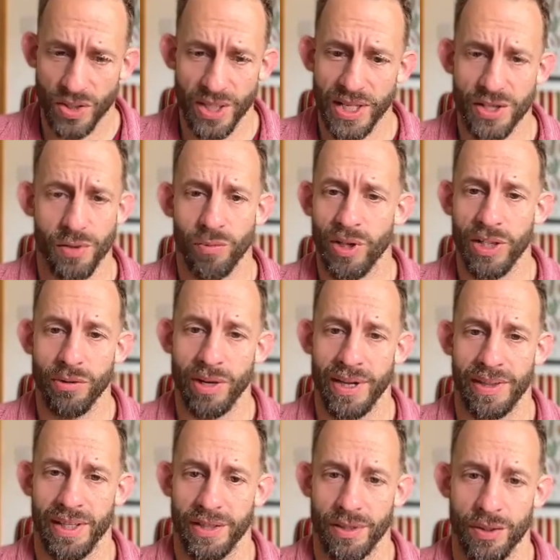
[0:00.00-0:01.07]
that's a really great
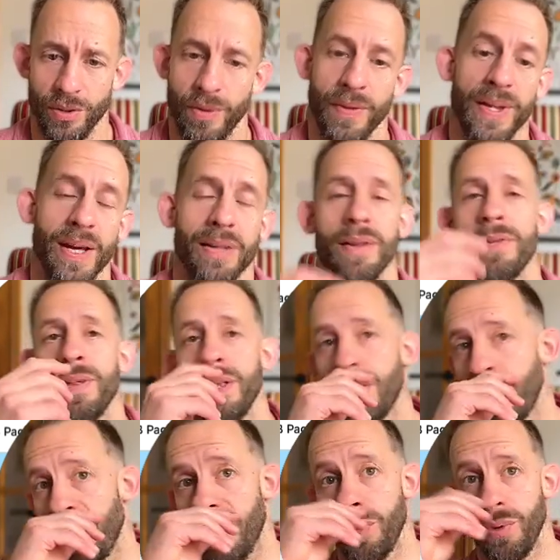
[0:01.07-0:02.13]
thing to do. The other thing that
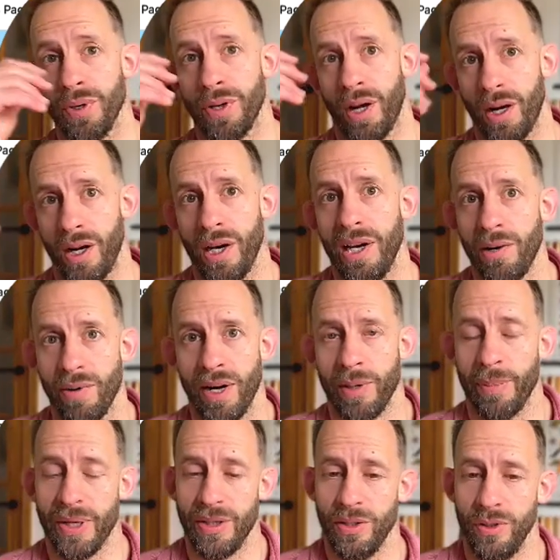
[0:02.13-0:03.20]
I would highly
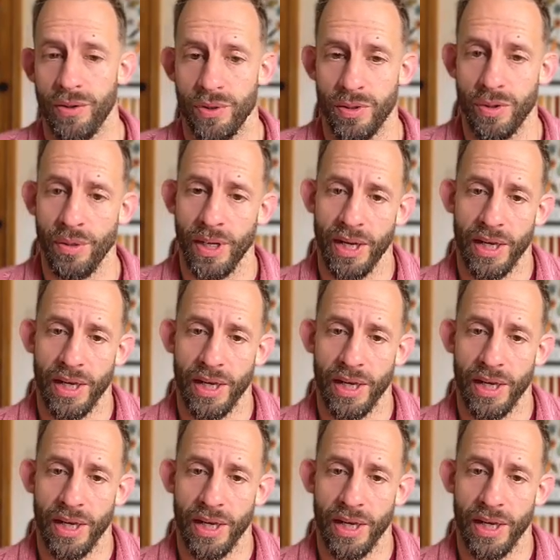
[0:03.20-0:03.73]
recommend that you do,